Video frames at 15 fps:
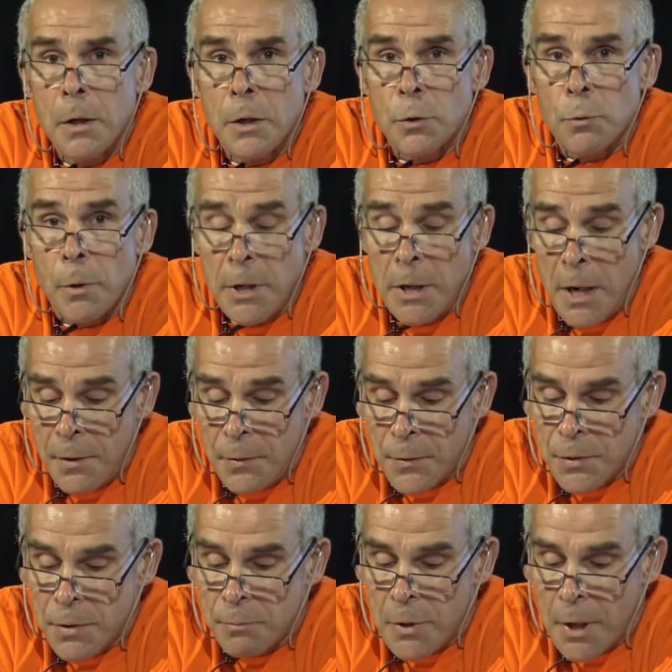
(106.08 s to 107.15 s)
28th
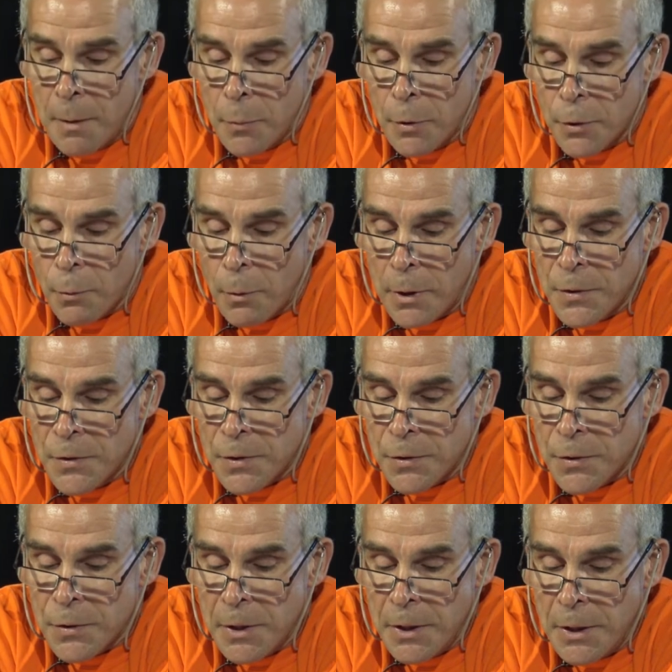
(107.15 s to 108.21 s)
September
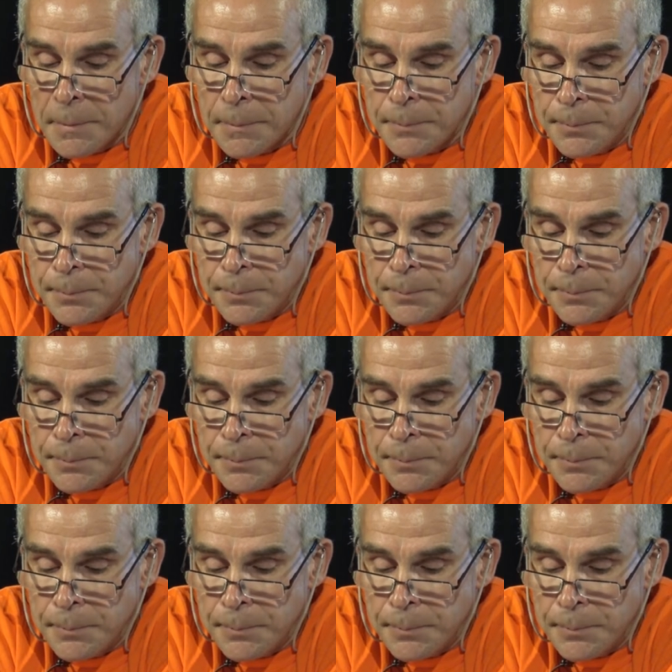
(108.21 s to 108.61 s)
2016.